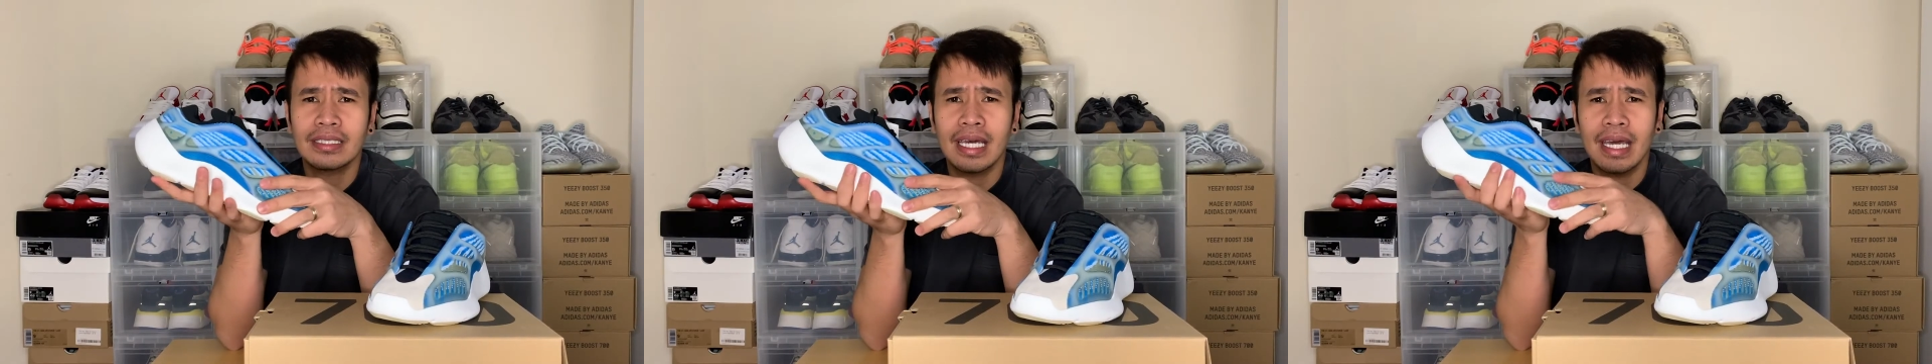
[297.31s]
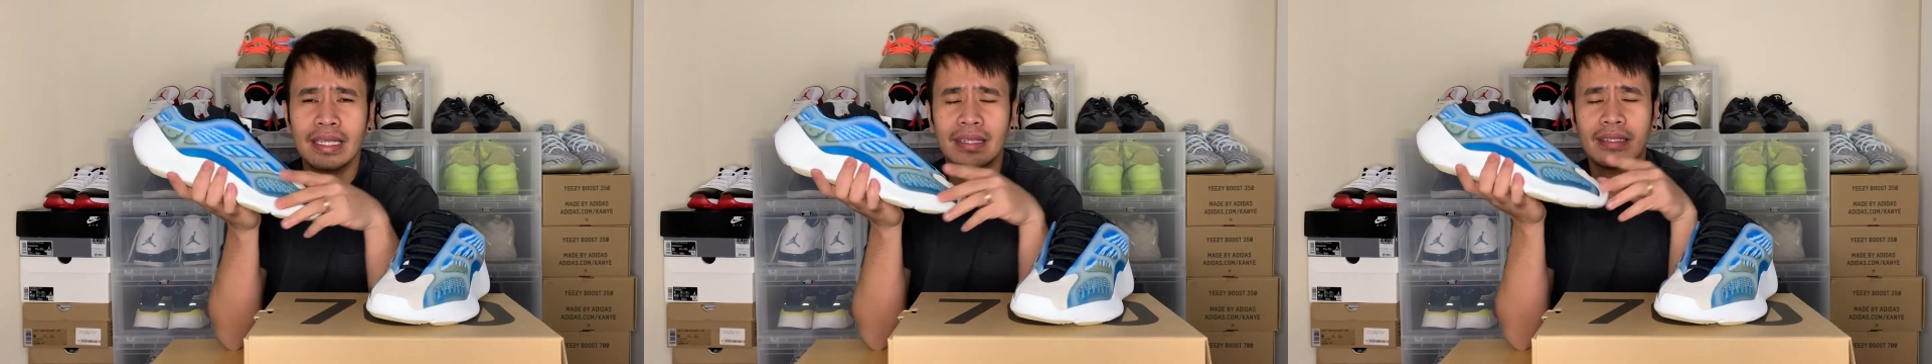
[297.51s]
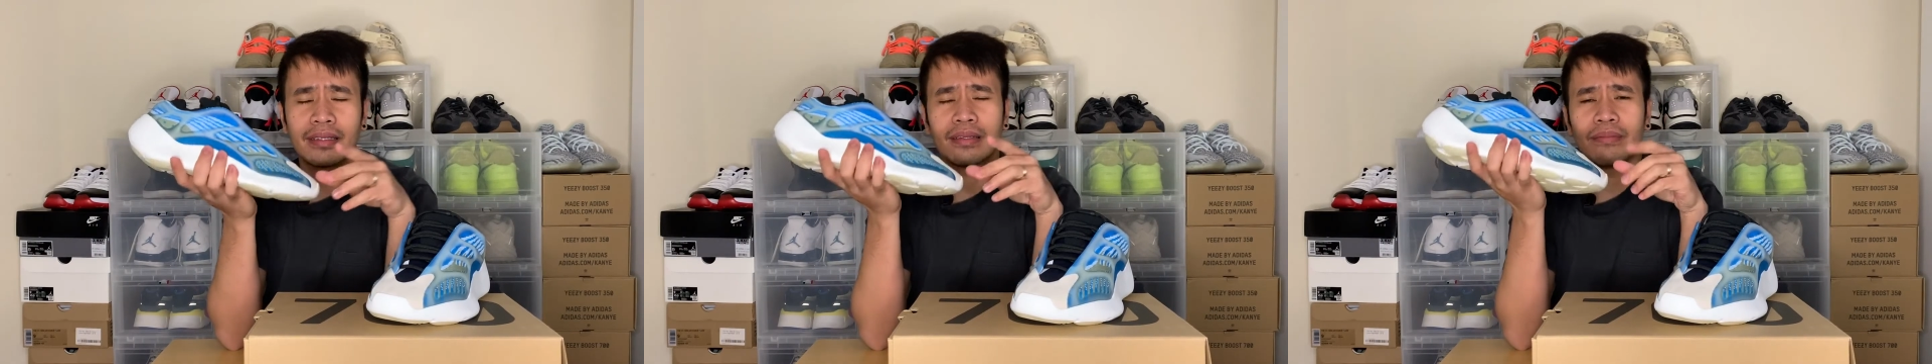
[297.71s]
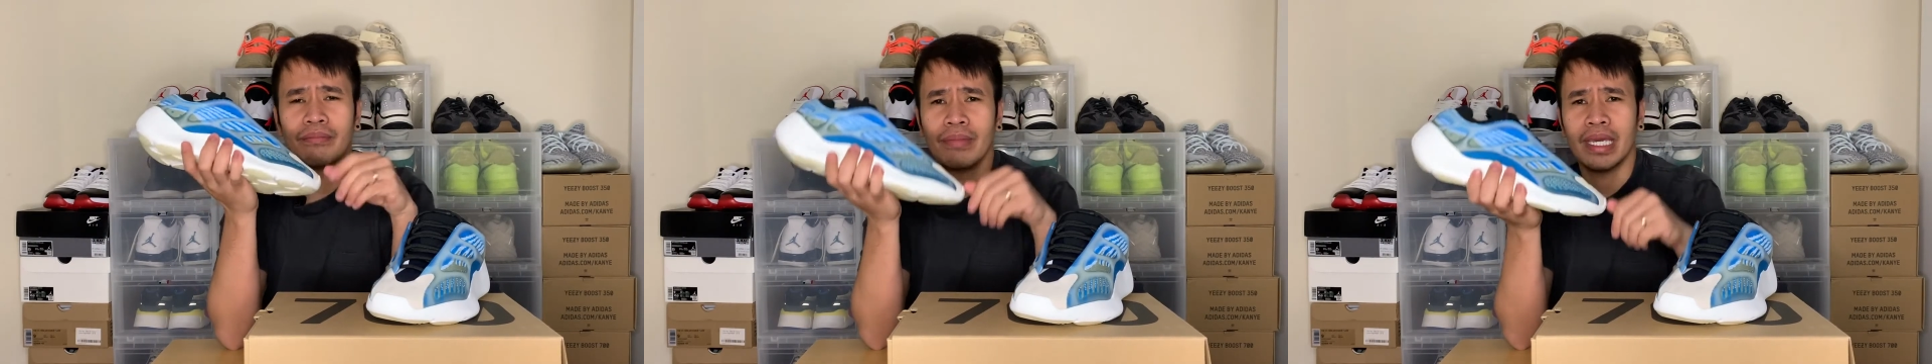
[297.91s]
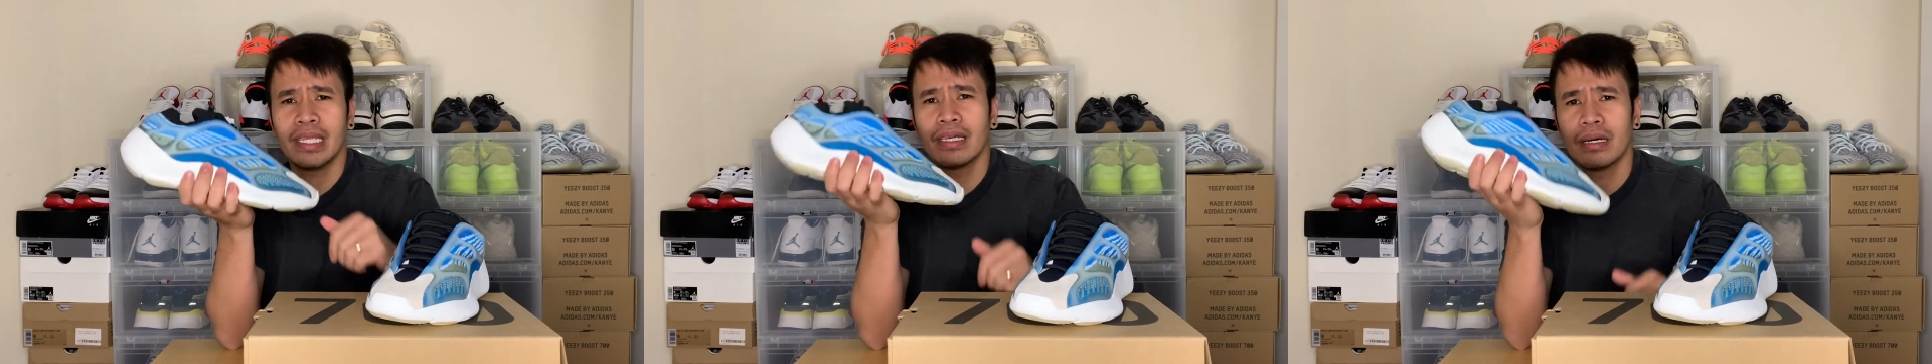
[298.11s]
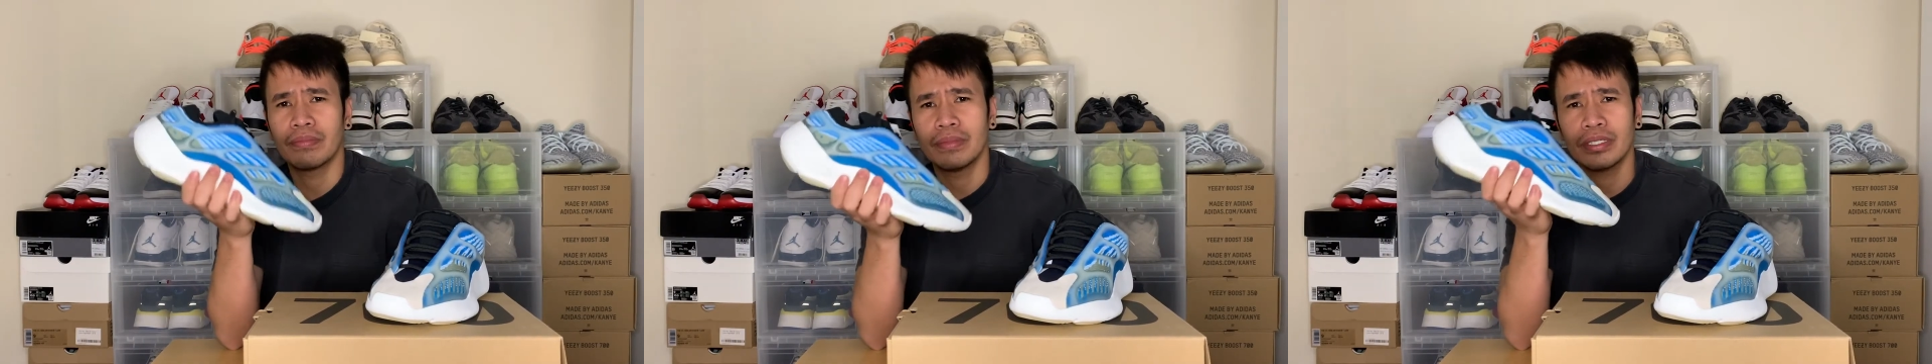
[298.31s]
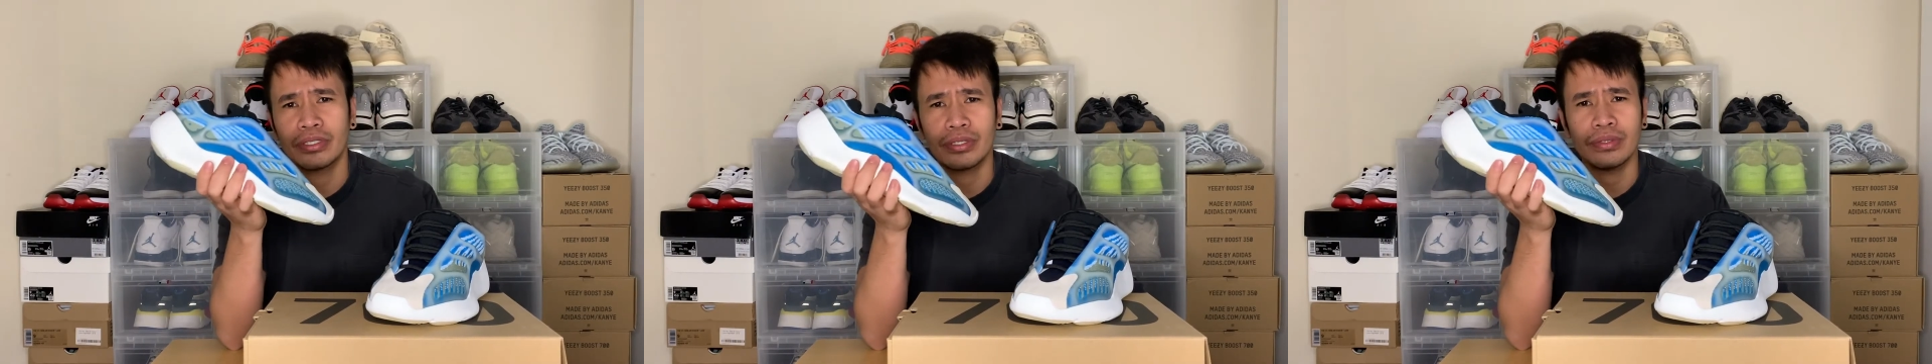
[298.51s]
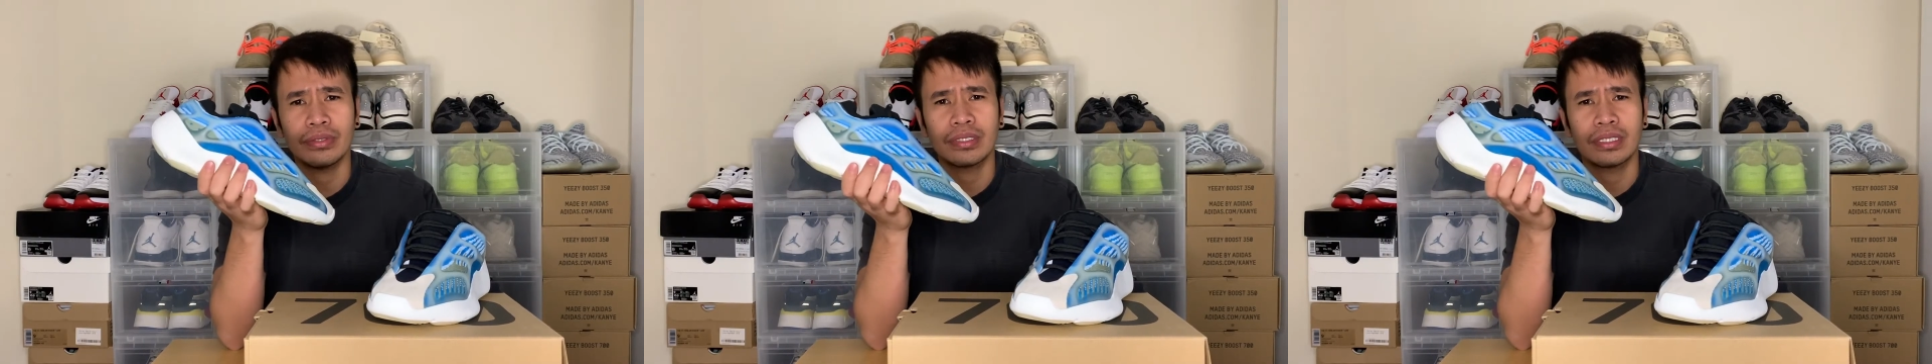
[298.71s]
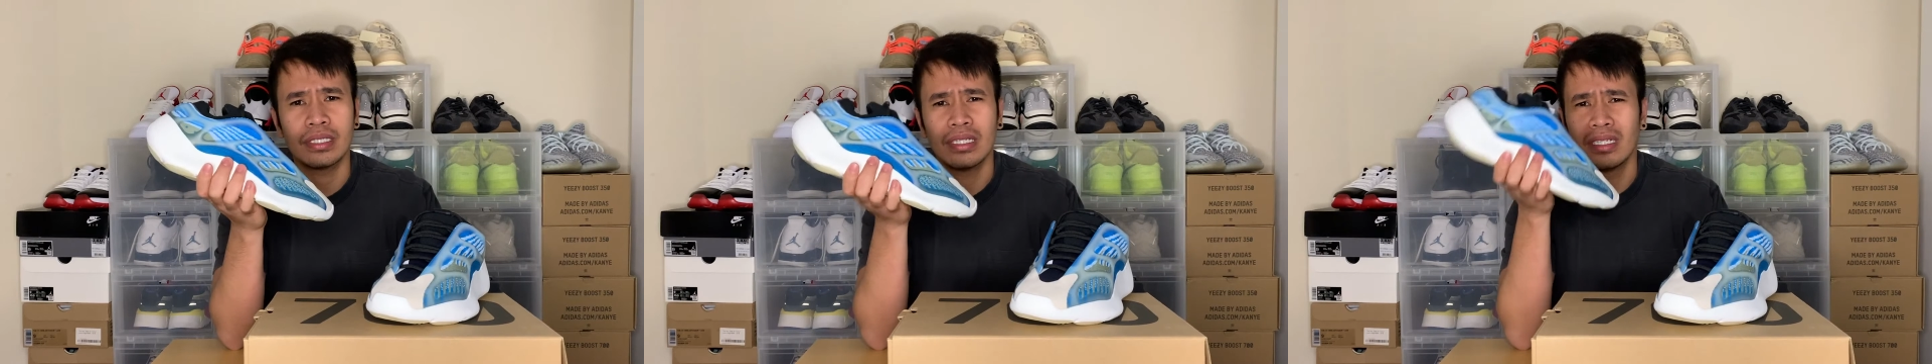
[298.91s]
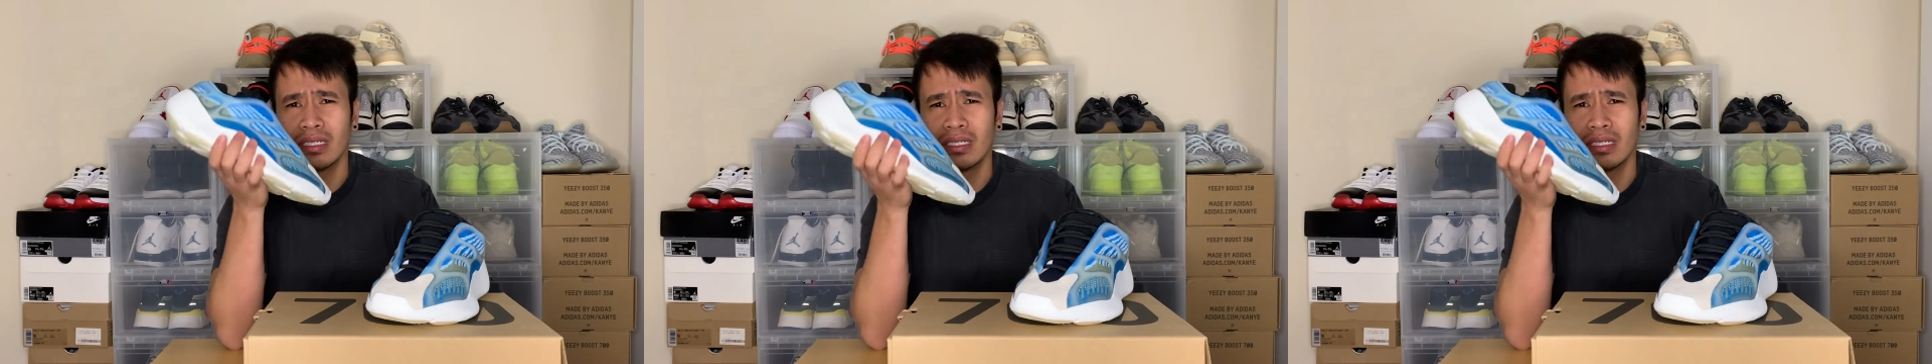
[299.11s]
that made up the shoes,